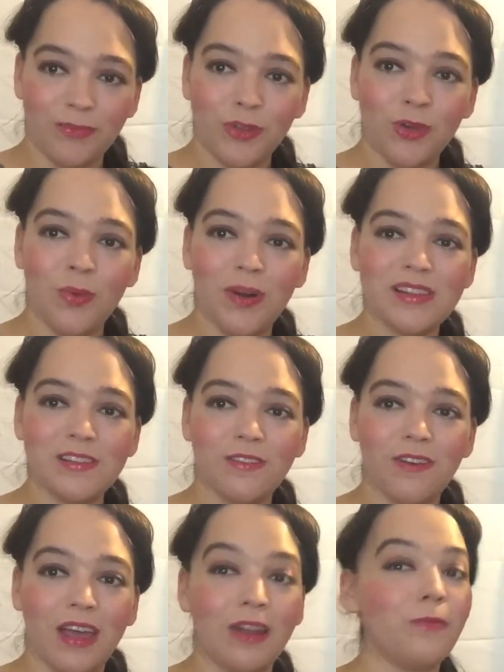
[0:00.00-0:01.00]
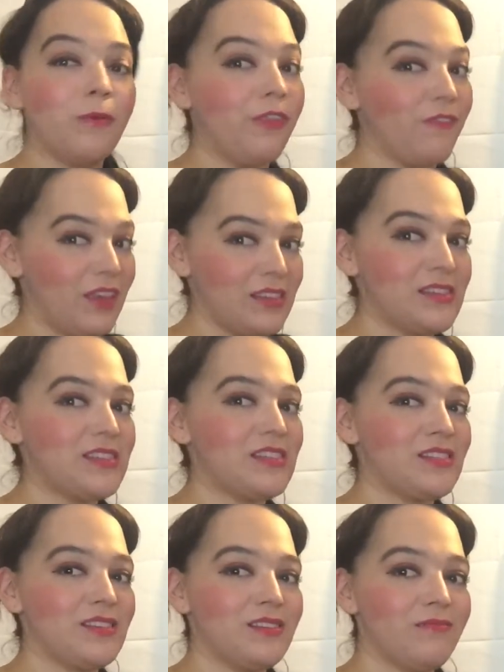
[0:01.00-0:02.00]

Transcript: who wanted to fight with fists,